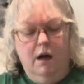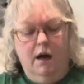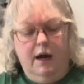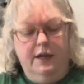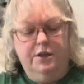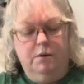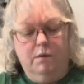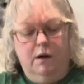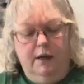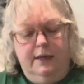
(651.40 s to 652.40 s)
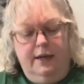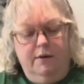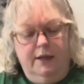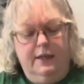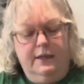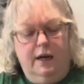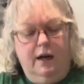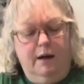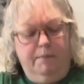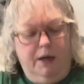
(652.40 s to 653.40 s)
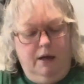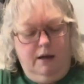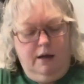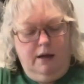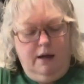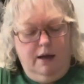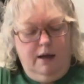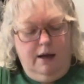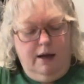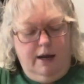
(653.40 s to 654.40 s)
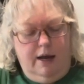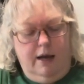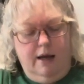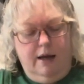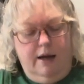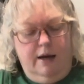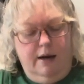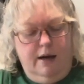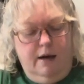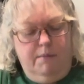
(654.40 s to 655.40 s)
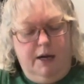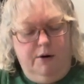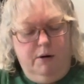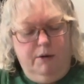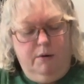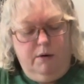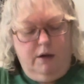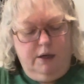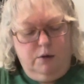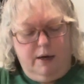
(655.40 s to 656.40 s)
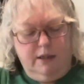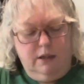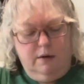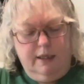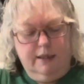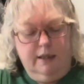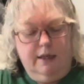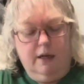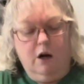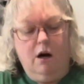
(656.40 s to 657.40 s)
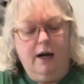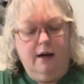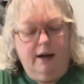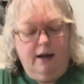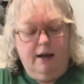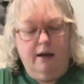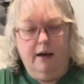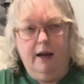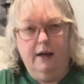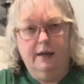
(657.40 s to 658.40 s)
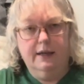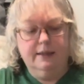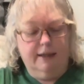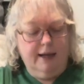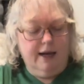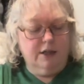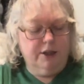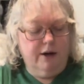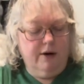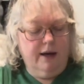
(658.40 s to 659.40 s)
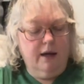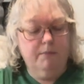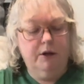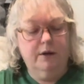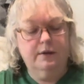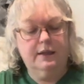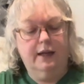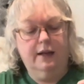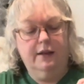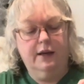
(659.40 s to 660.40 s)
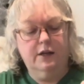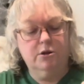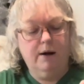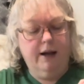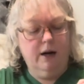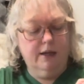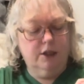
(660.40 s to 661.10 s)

I do roll it down at the top. And I normally roll it twice so it doesn't get caught and doesn't catch. Now I am using the Try It On